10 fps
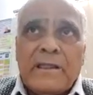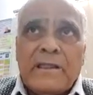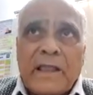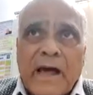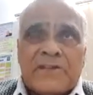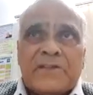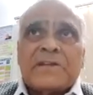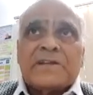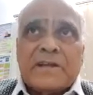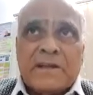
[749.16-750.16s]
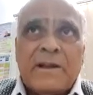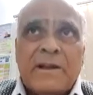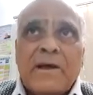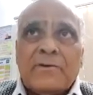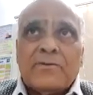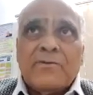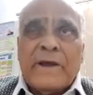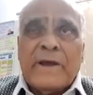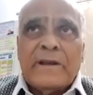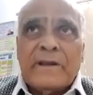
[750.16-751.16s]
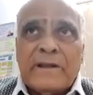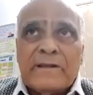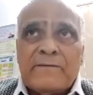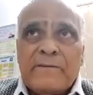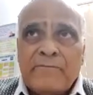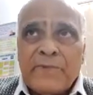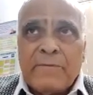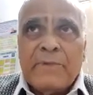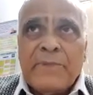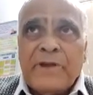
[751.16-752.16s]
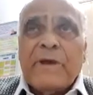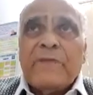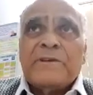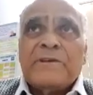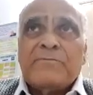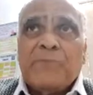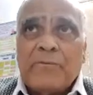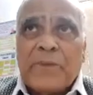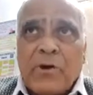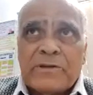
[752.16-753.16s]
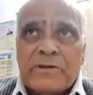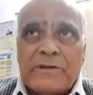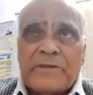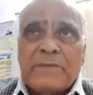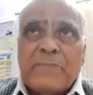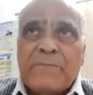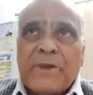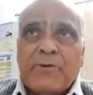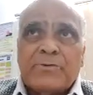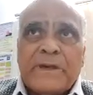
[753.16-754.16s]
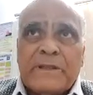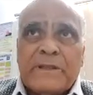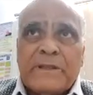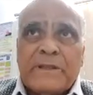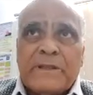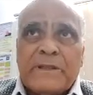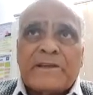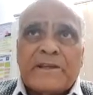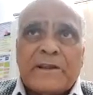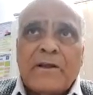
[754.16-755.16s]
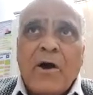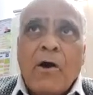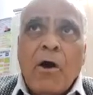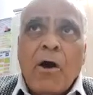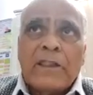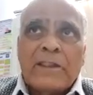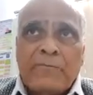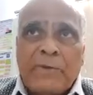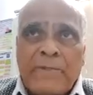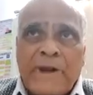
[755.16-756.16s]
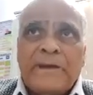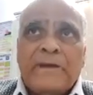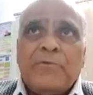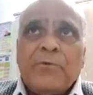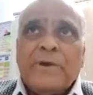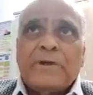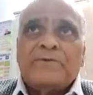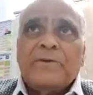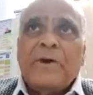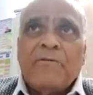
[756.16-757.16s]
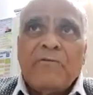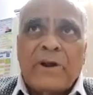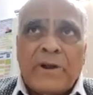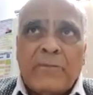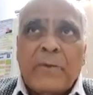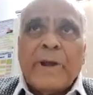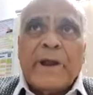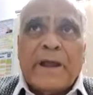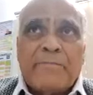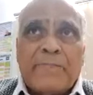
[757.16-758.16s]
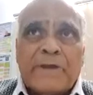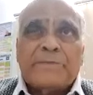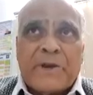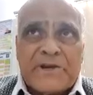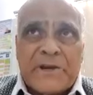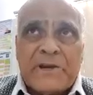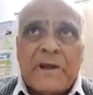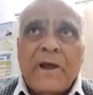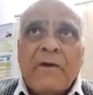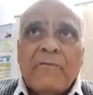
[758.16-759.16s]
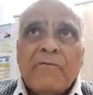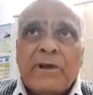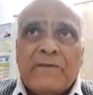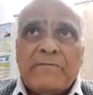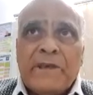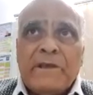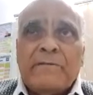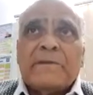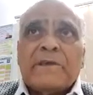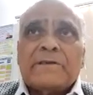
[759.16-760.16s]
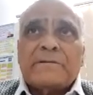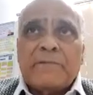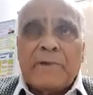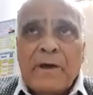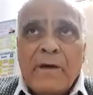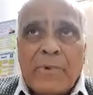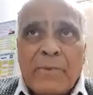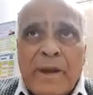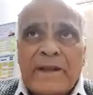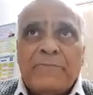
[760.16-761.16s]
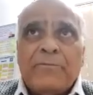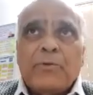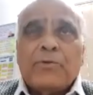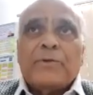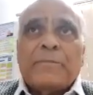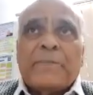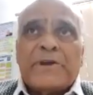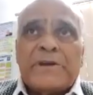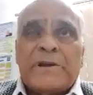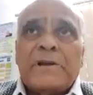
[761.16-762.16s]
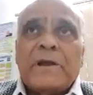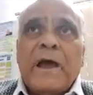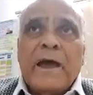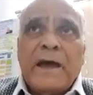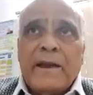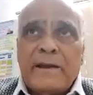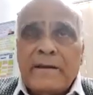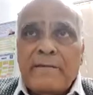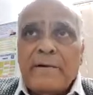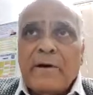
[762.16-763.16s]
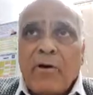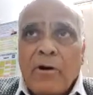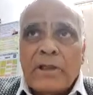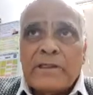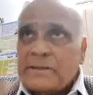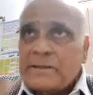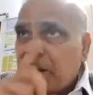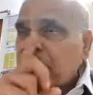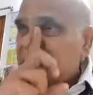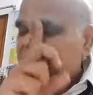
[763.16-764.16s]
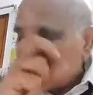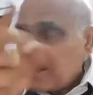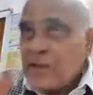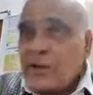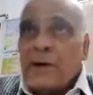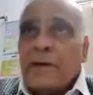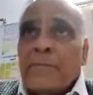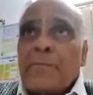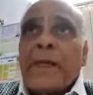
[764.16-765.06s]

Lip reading: large intestine. So when it is vitamin B12 is, because this is produced by the bacterial action. All the fermented food is wonderful for a diabetic patient. We give this fermented food to the patient, and all these preparations like the